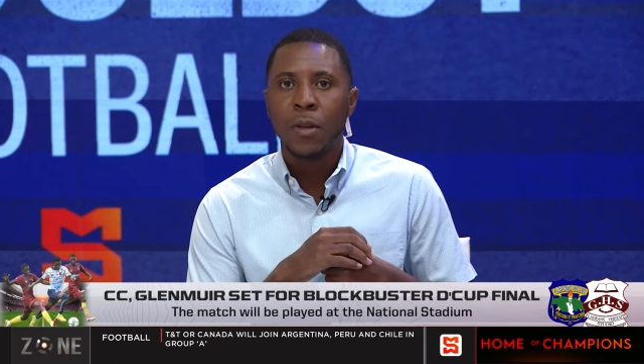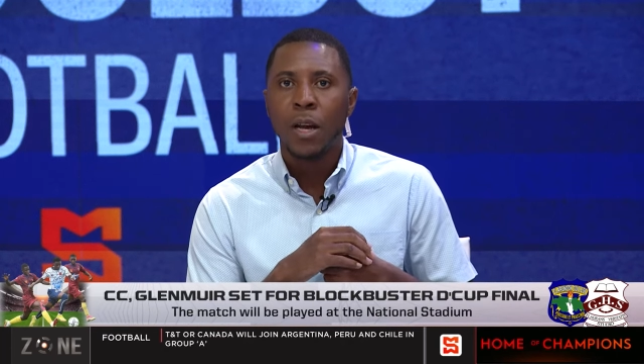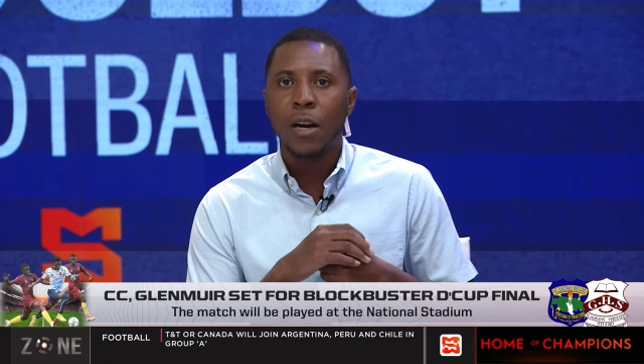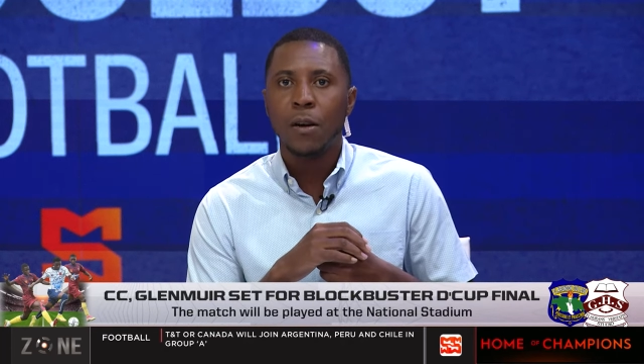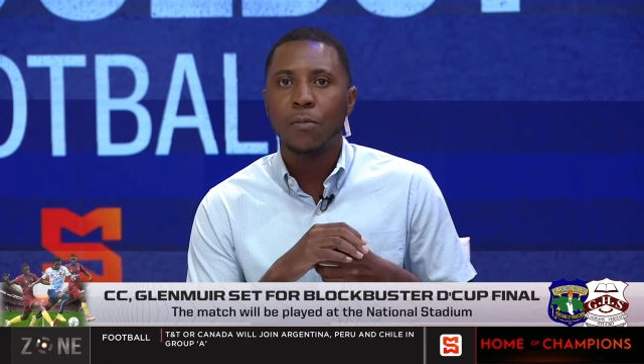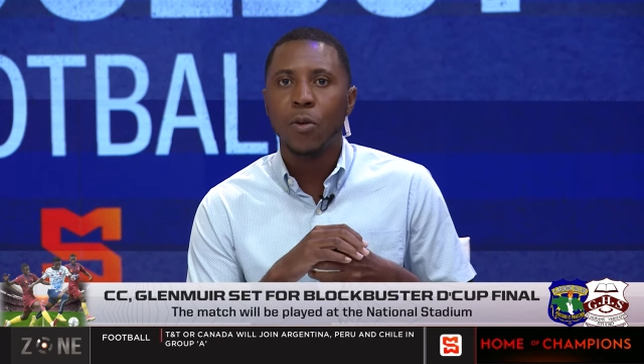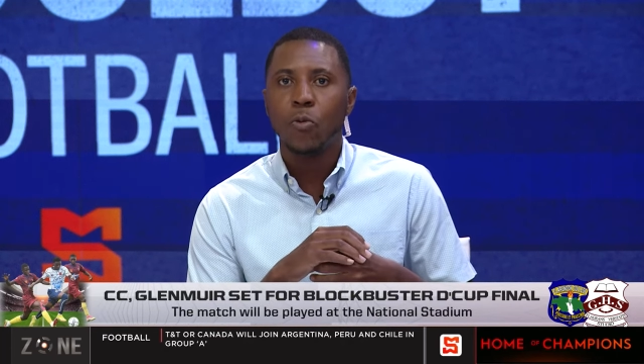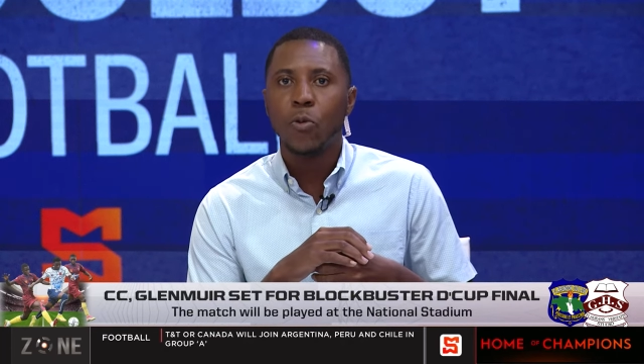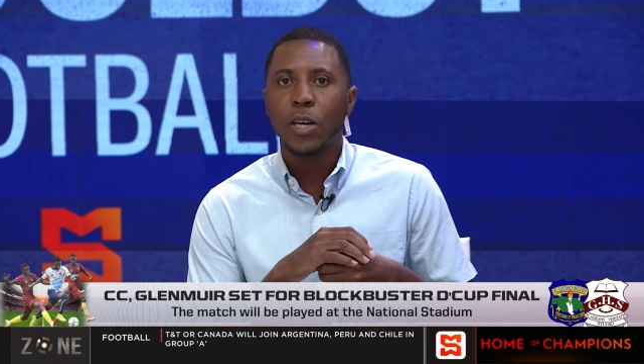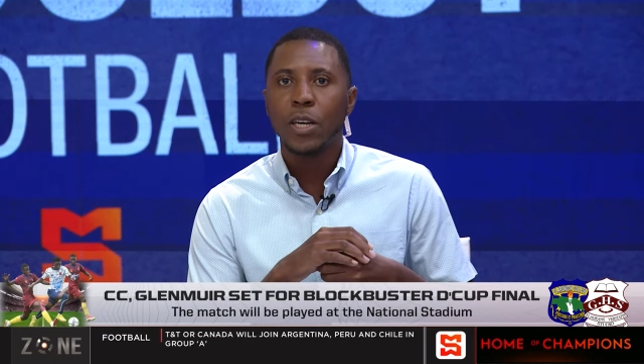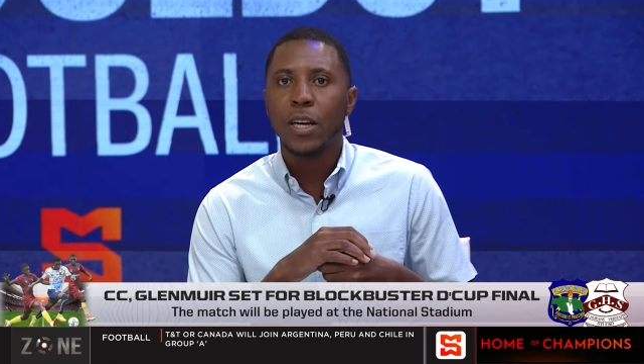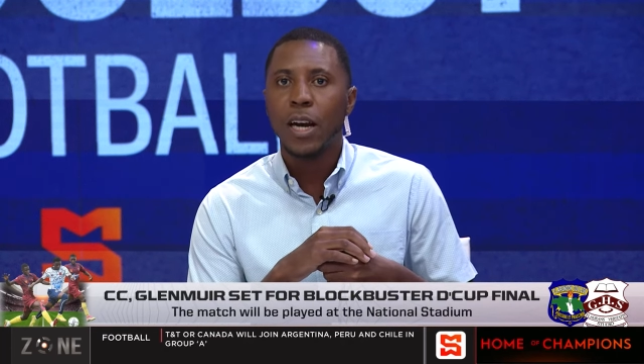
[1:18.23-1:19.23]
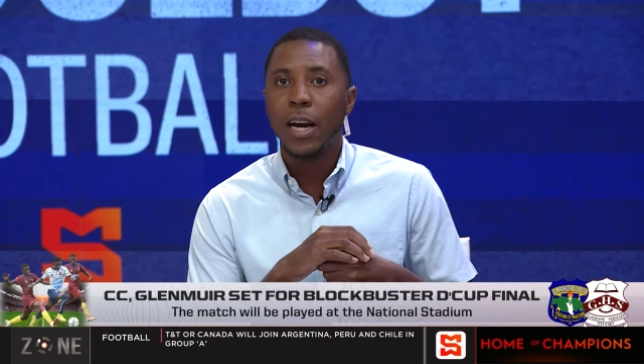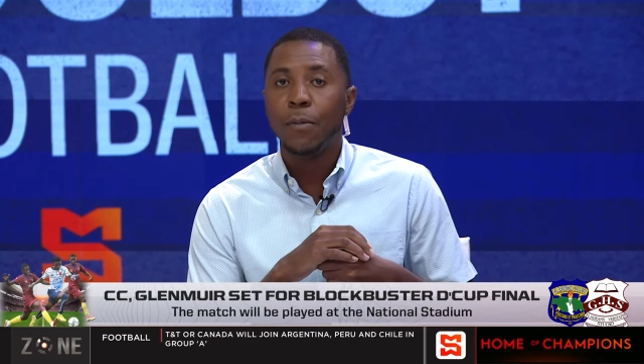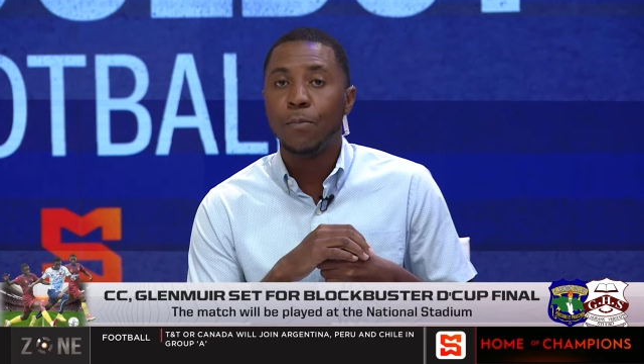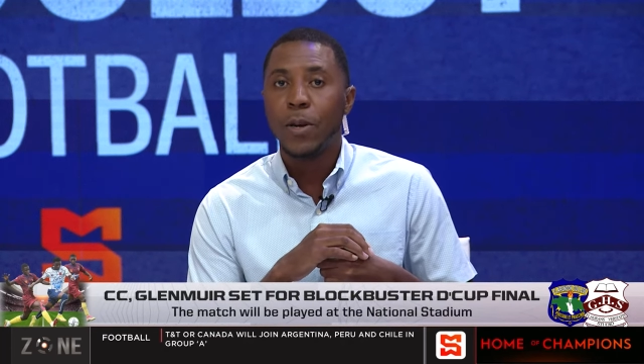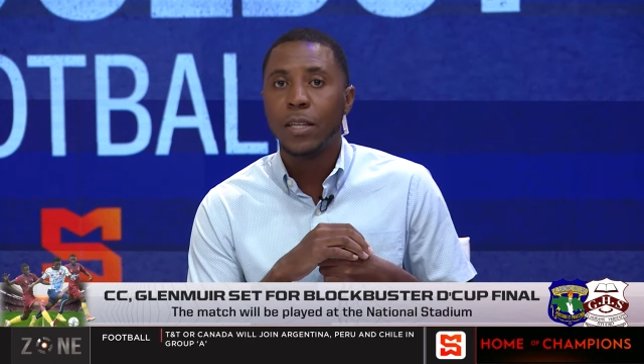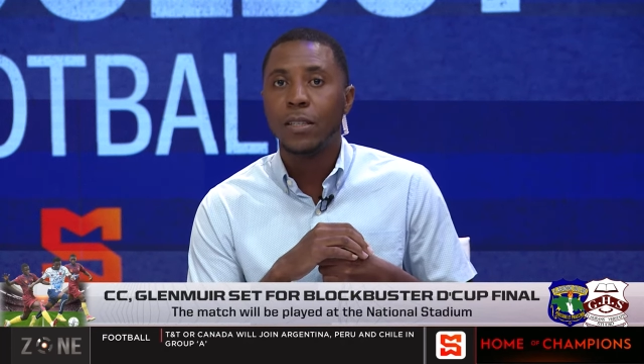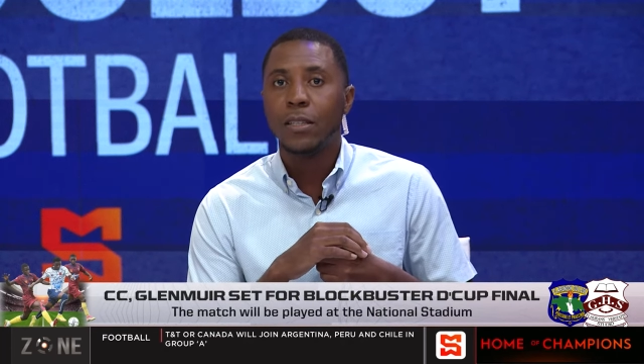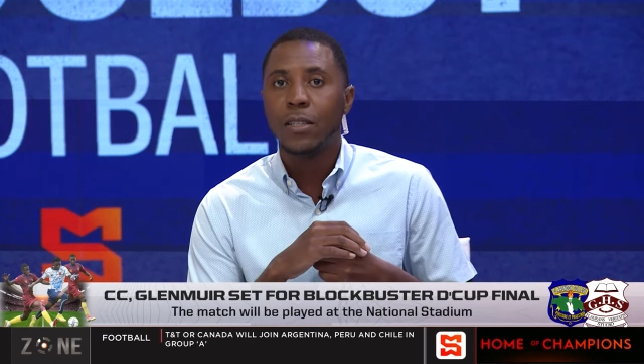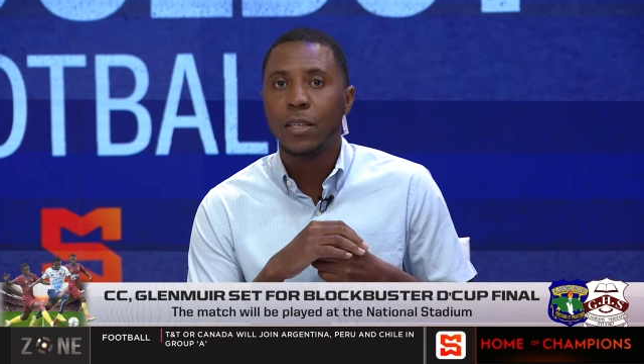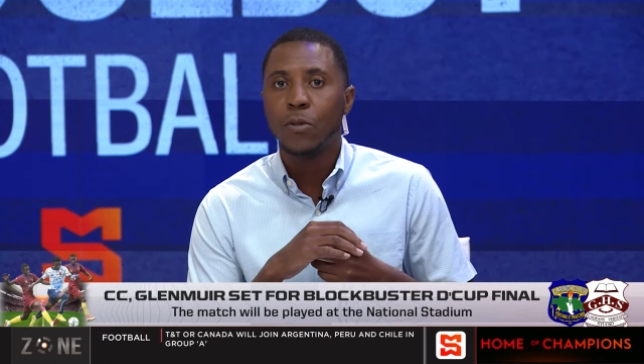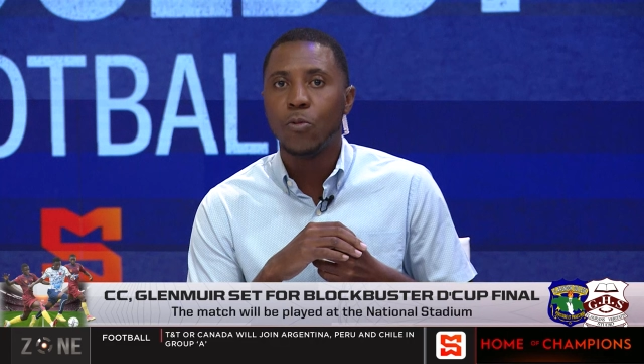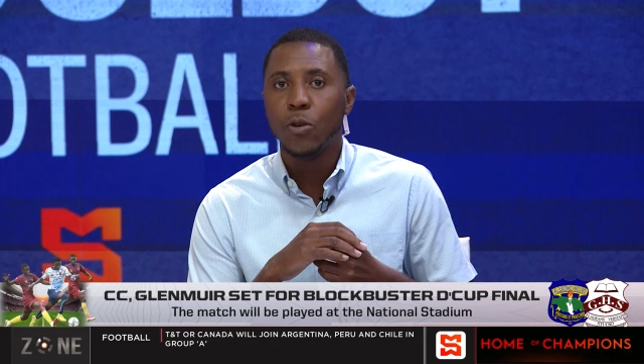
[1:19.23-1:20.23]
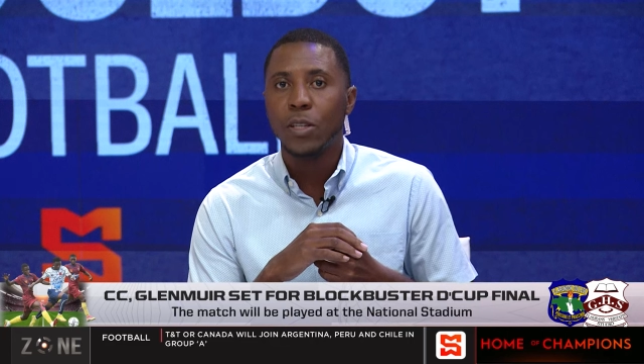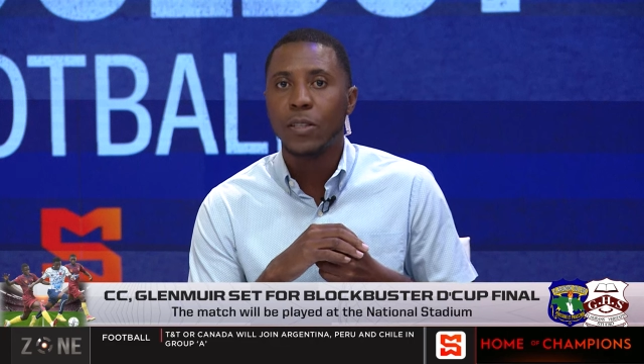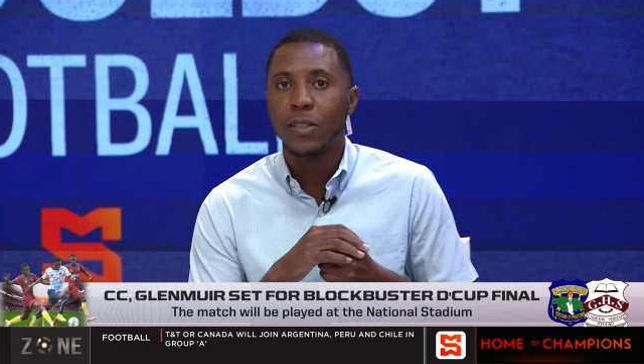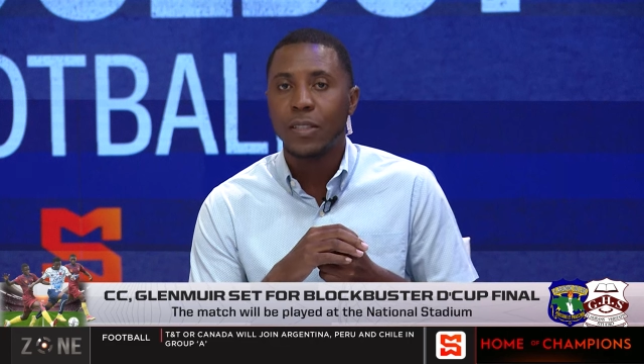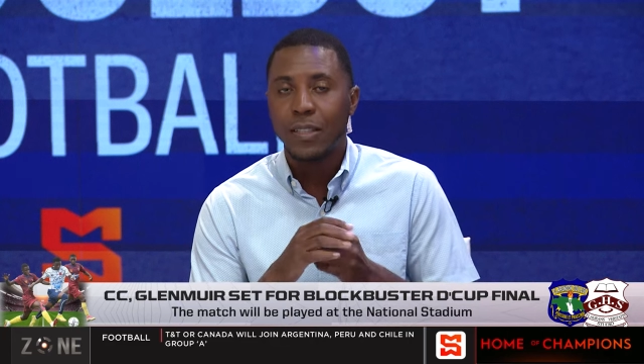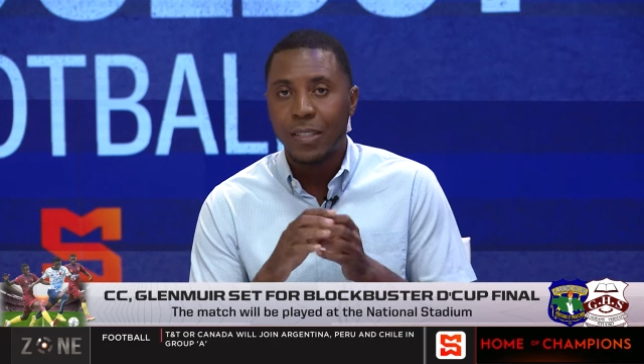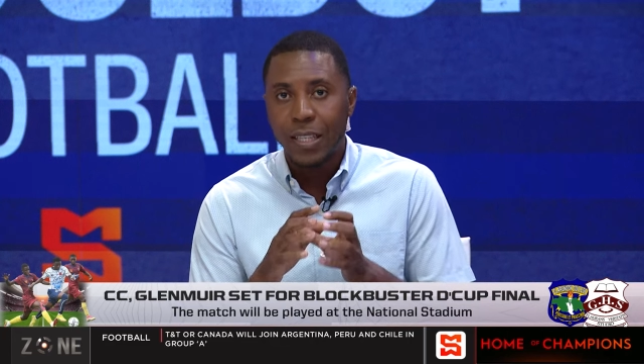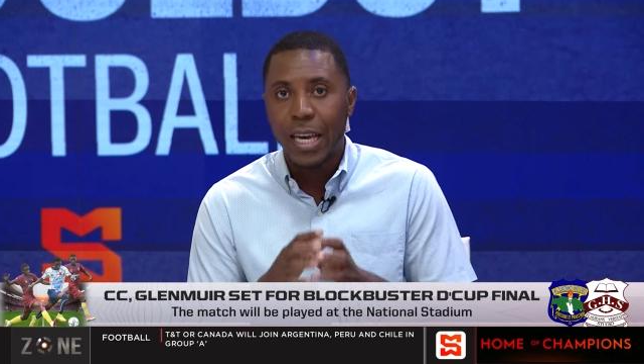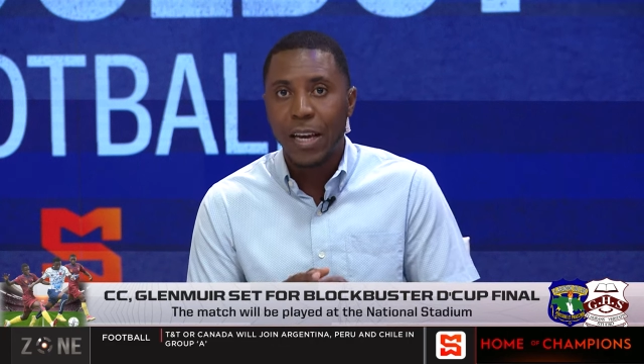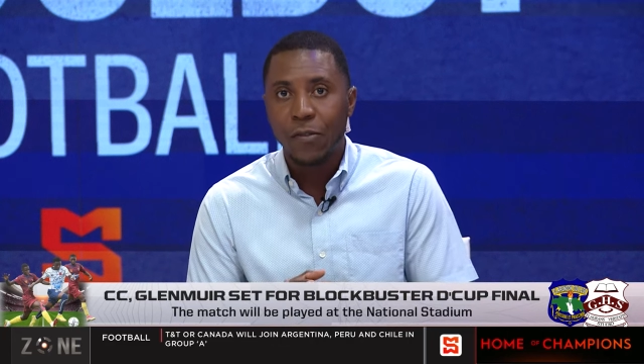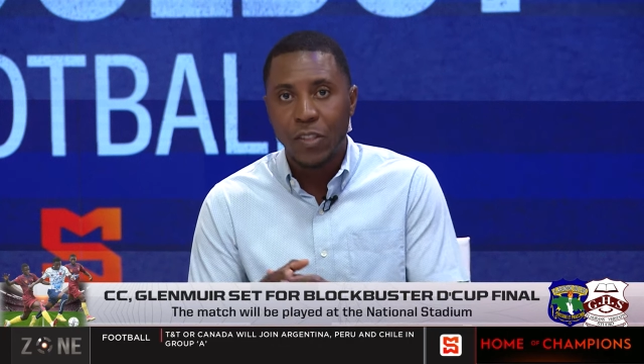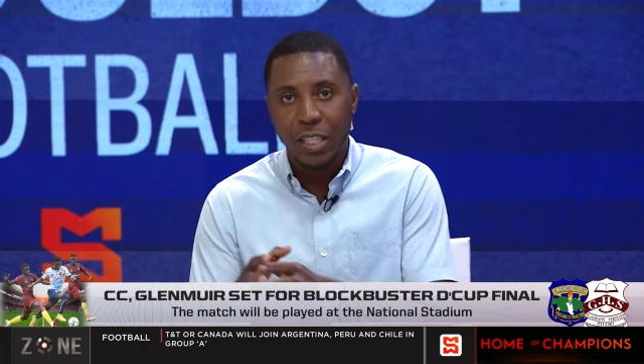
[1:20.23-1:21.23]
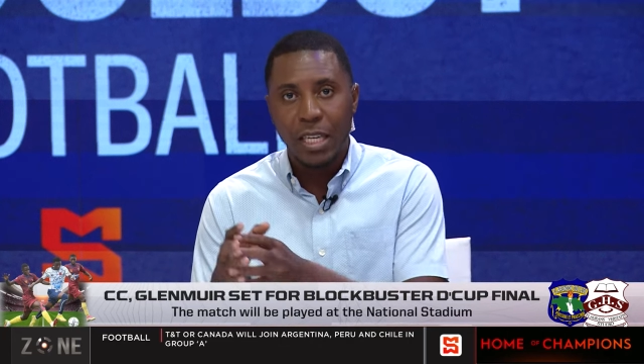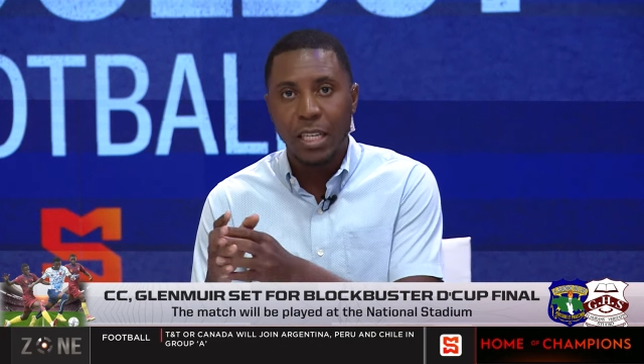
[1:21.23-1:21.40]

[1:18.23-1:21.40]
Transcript: um, where a penalty was saved